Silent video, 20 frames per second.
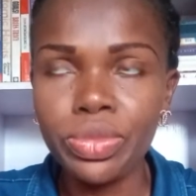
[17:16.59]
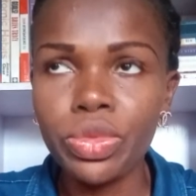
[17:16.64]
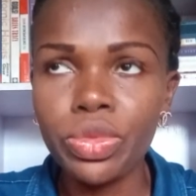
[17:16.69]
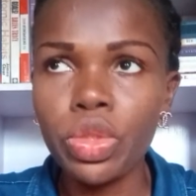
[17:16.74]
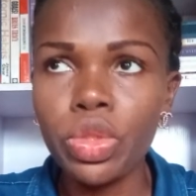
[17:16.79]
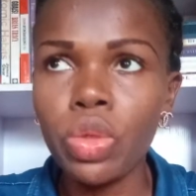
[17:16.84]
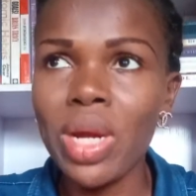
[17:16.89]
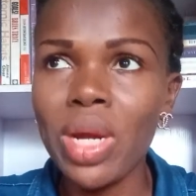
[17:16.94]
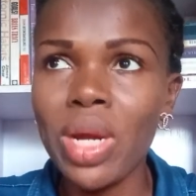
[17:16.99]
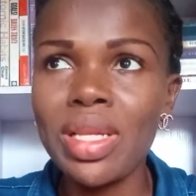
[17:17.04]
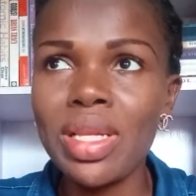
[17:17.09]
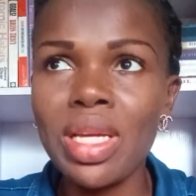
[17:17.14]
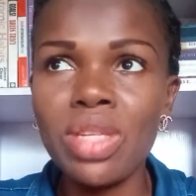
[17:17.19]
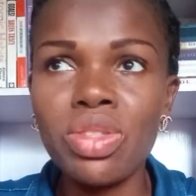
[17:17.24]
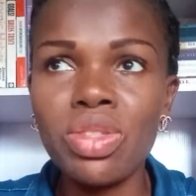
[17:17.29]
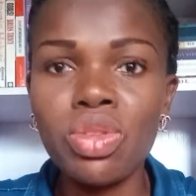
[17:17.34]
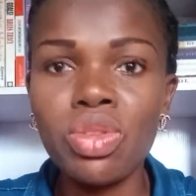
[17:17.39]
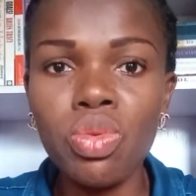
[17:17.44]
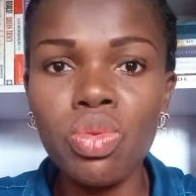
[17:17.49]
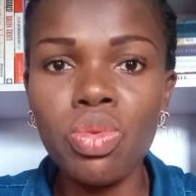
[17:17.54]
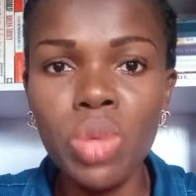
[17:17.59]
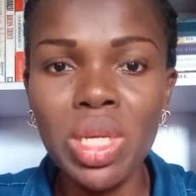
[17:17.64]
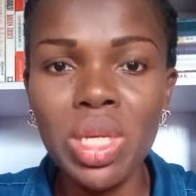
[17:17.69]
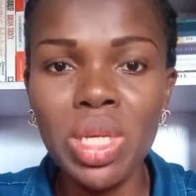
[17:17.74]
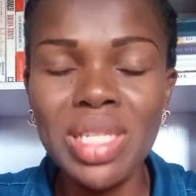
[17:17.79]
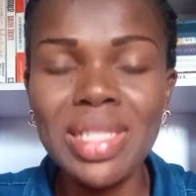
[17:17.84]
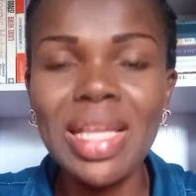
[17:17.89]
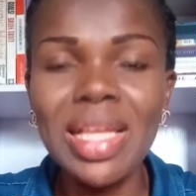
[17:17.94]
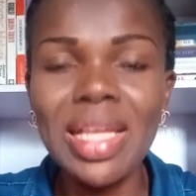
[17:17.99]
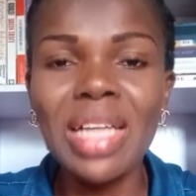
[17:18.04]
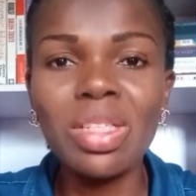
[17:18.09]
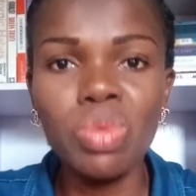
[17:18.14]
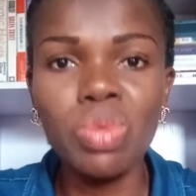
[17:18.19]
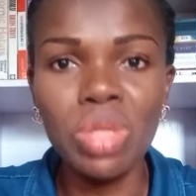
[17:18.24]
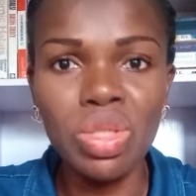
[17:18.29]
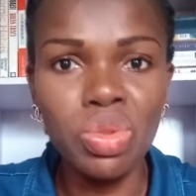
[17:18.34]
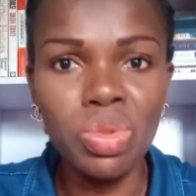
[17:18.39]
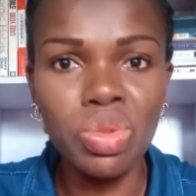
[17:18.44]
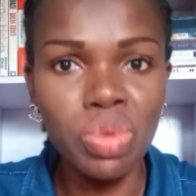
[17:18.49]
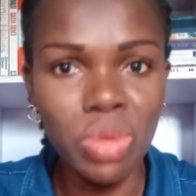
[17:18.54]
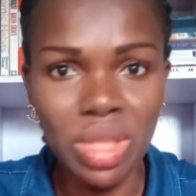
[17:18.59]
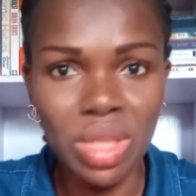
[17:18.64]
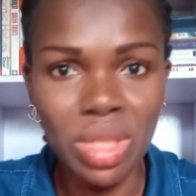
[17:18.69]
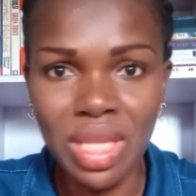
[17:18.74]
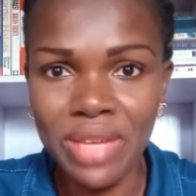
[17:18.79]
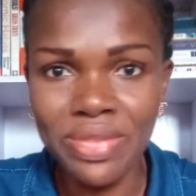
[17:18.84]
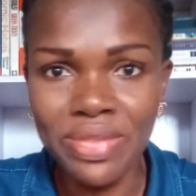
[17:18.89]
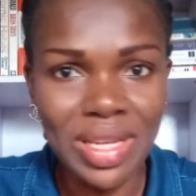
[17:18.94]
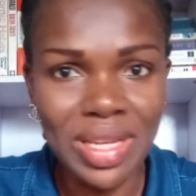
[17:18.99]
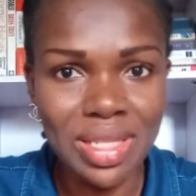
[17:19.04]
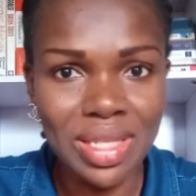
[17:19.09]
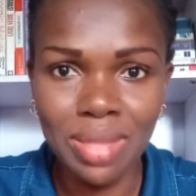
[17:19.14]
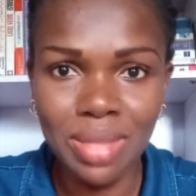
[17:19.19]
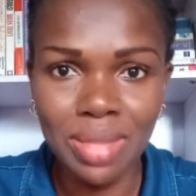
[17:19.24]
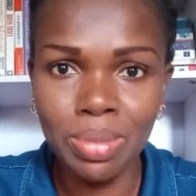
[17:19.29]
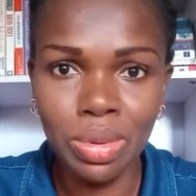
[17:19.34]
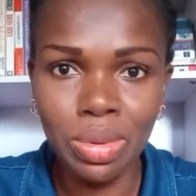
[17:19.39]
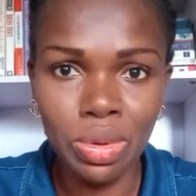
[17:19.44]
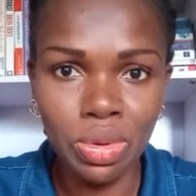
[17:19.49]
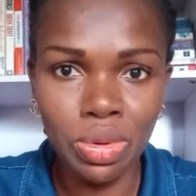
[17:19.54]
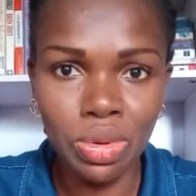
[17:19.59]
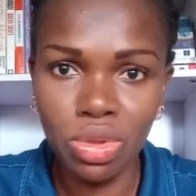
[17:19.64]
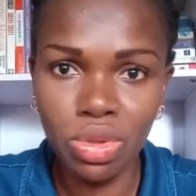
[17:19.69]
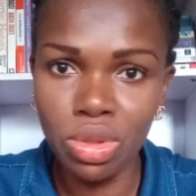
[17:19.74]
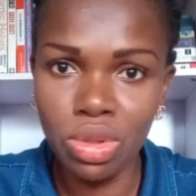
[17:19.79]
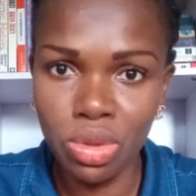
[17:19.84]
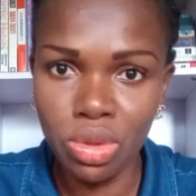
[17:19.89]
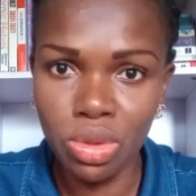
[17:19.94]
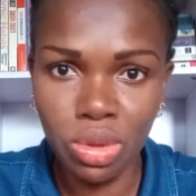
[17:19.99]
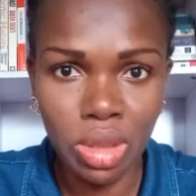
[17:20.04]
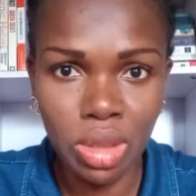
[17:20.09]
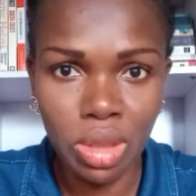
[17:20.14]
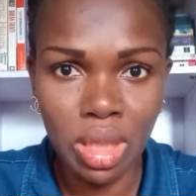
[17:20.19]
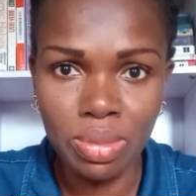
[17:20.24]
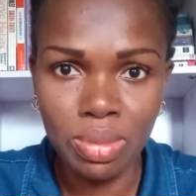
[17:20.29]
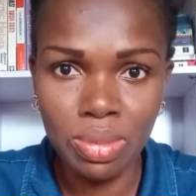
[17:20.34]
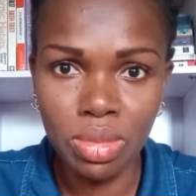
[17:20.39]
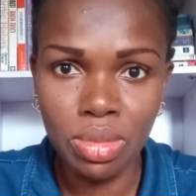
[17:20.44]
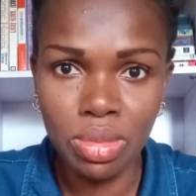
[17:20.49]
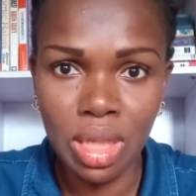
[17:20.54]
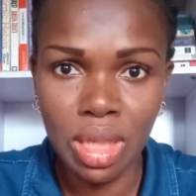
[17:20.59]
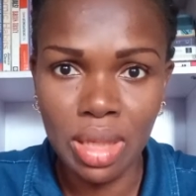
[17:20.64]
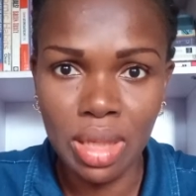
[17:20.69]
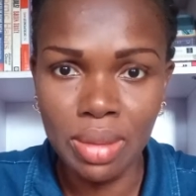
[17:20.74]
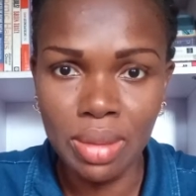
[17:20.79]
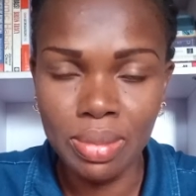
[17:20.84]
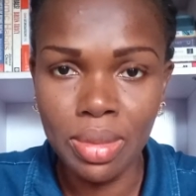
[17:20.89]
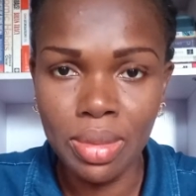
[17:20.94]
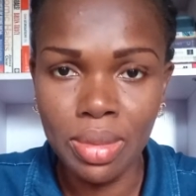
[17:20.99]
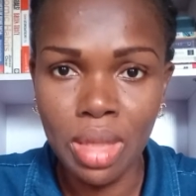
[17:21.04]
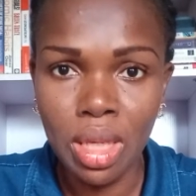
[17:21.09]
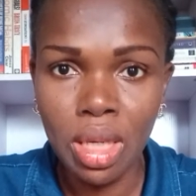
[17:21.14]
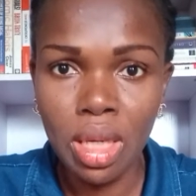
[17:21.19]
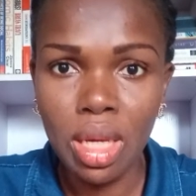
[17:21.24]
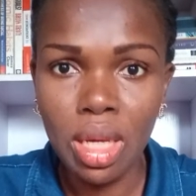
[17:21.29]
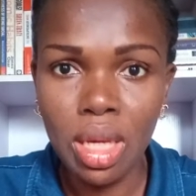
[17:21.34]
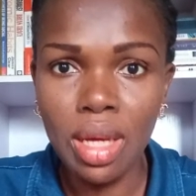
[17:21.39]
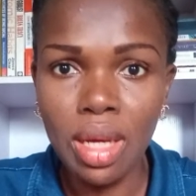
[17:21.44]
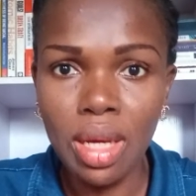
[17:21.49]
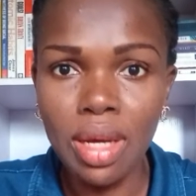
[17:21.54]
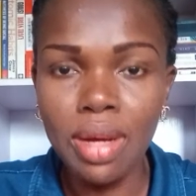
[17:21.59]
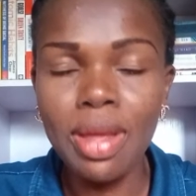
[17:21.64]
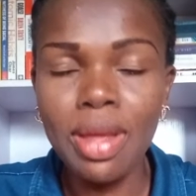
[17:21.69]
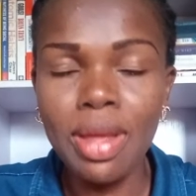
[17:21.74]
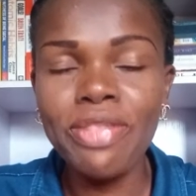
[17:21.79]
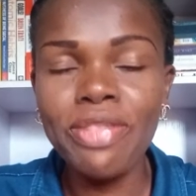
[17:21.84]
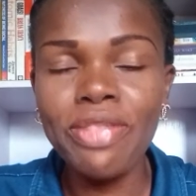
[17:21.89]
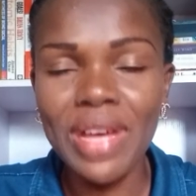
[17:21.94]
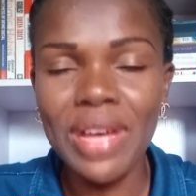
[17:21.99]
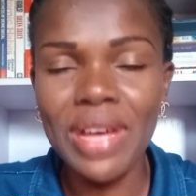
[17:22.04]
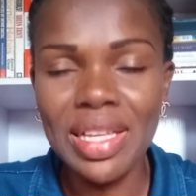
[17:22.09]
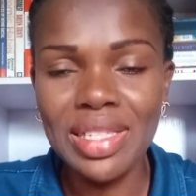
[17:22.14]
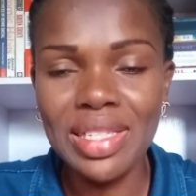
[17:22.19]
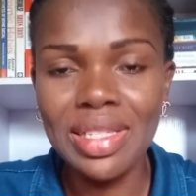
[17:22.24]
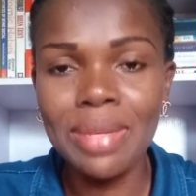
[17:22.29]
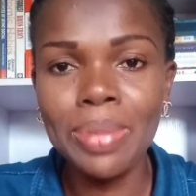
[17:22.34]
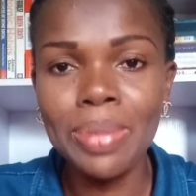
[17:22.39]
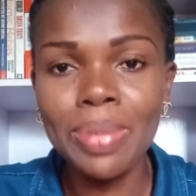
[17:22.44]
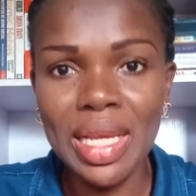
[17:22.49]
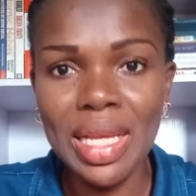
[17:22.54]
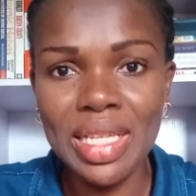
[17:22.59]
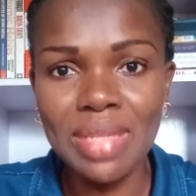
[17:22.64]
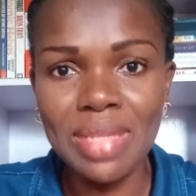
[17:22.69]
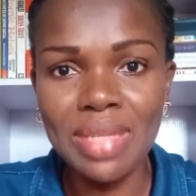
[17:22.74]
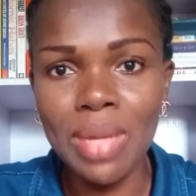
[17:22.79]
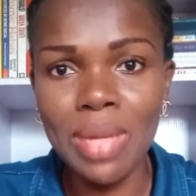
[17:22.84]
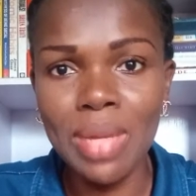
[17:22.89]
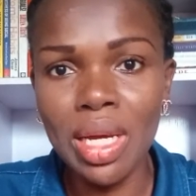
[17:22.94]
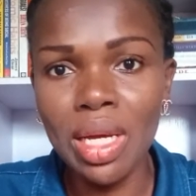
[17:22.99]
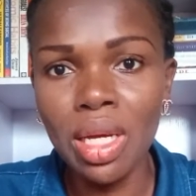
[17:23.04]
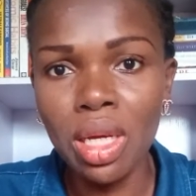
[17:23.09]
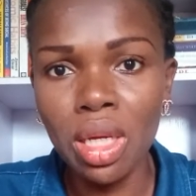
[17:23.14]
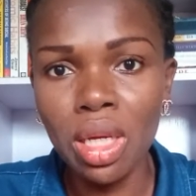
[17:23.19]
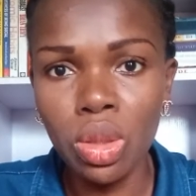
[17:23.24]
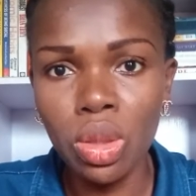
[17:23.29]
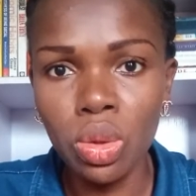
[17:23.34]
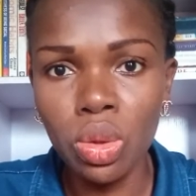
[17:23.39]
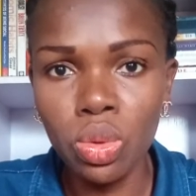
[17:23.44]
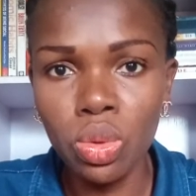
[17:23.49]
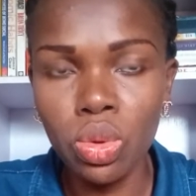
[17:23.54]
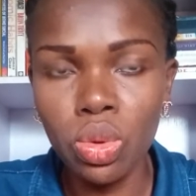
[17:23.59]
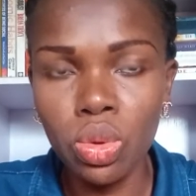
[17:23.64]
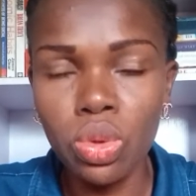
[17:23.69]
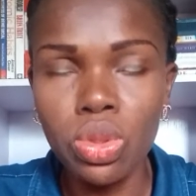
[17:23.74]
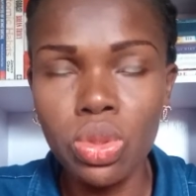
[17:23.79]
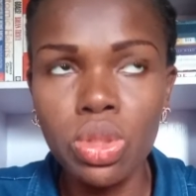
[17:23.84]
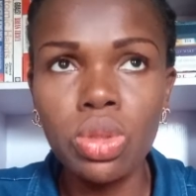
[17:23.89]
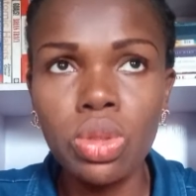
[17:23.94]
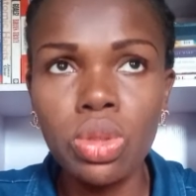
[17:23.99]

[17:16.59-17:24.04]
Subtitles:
All right, there is no way. Start with doing a fasting blood a fasting plasma glucose.